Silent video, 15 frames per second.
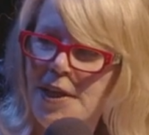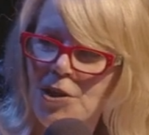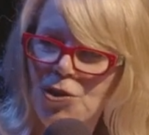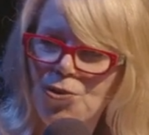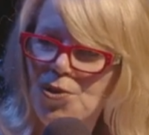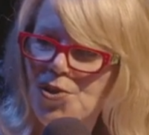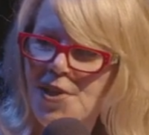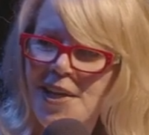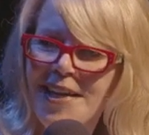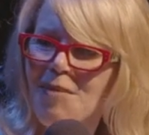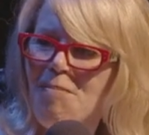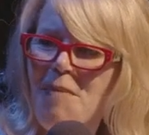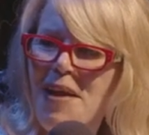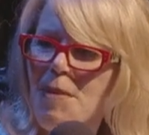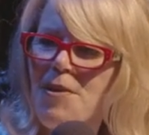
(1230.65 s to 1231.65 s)
interesting,
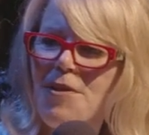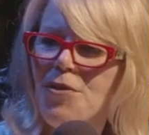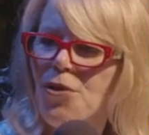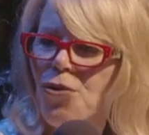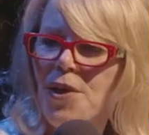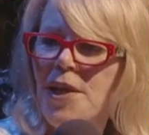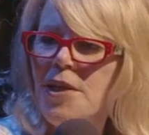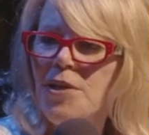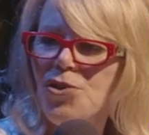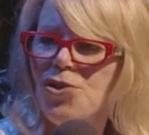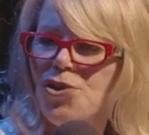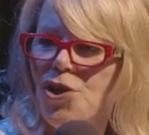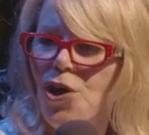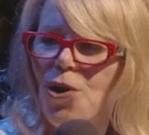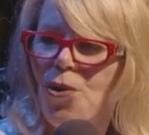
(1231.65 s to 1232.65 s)
and maybe there
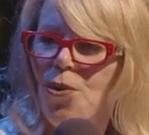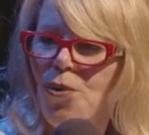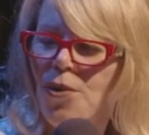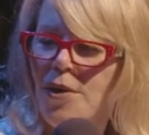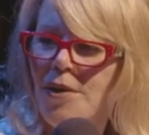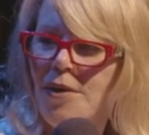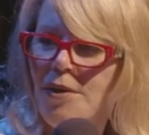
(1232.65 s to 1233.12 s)
is no